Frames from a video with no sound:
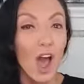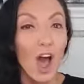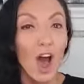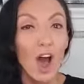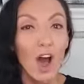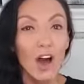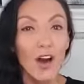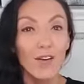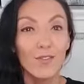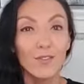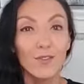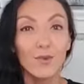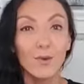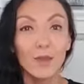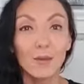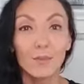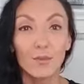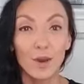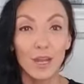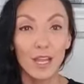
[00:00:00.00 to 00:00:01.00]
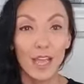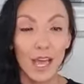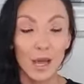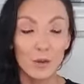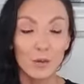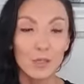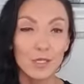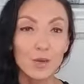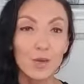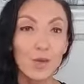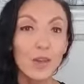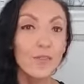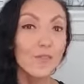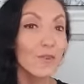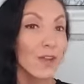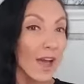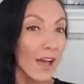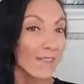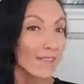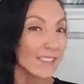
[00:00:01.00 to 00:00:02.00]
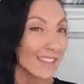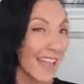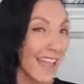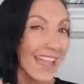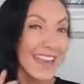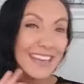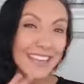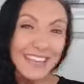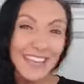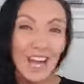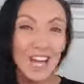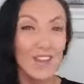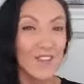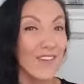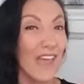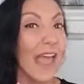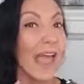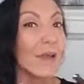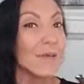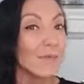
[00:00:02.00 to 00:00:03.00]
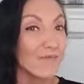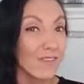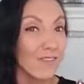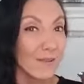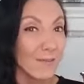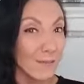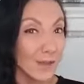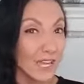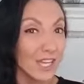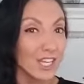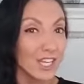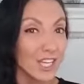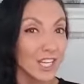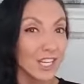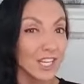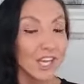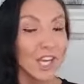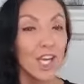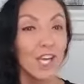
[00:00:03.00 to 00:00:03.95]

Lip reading: of doing breakout. So if you have any kind of inflammation,